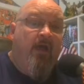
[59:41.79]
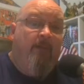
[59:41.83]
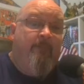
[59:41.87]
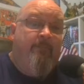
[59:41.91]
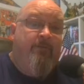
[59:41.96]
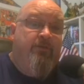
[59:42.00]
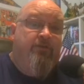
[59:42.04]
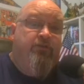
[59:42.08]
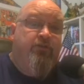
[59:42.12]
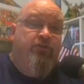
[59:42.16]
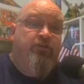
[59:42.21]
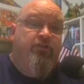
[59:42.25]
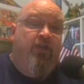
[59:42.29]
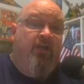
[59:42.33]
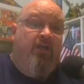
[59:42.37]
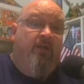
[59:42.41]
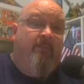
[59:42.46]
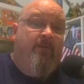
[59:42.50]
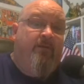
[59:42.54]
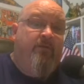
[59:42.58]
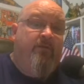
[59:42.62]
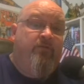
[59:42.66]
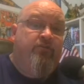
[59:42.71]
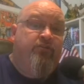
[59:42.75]
Be sure to check out
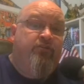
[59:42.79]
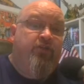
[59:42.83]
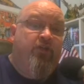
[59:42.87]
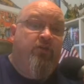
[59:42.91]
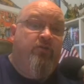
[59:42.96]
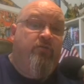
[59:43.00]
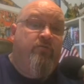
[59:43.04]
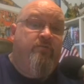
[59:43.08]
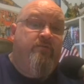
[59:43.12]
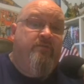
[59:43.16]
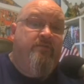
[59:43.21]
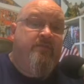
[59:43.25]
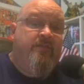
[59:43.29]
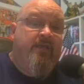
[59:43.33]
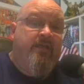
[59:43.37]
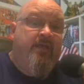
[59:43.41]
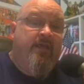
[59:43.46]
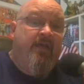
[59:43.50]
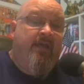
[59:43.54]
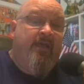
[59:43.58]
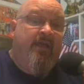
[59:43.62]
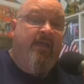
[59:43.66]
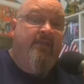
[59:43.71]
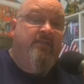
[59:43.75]
my other shows,
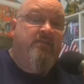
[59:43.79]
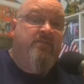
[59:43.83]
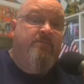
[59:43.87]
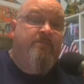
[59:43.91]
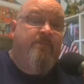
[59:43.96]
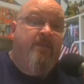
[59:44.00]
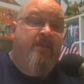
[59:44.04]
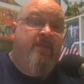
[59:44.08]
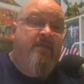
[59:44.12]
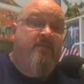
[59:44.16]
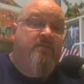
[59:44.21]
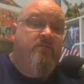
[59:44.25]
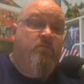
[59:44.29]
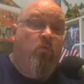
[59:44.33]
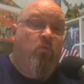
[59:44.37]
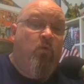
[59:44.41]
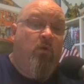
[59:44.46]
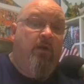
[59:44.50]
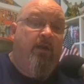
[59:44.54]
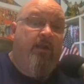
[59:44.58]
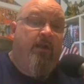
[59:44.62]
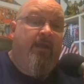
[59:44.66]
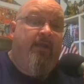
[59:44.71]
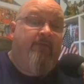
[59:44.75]
Head Speaks,
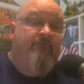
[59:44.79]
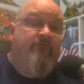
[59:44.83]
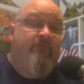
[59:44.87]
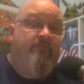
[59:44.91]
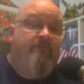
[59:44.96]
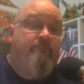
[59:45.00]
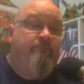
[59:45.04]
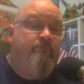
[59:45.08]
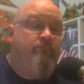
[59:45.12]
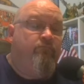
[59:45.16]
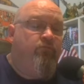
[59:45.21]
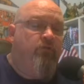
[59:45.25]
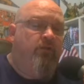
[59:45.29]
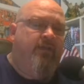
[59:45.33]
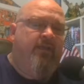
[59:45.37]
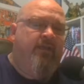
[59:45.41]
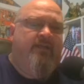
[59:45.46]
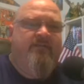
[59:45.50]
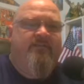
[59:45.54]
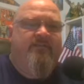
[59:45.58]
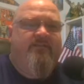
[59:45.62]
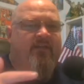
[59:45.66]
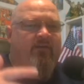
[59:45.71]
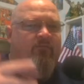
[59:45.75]
where I look
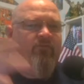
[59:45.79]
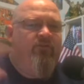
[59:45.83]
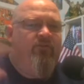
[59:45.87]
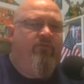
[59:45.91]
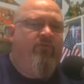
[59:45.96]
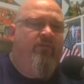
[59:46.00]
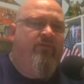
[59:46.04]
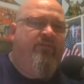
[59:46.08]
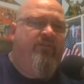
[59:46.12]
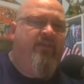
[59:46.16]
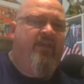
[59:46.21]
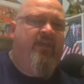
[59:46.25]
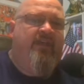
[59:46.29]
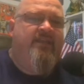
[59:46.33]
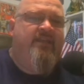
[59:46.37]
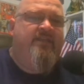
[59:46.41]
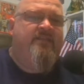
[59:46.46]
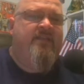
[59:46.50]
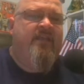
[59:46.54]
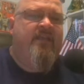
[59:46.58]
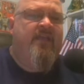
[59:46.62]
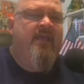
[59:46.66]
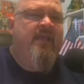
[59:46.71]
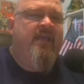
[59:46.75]
at several different things.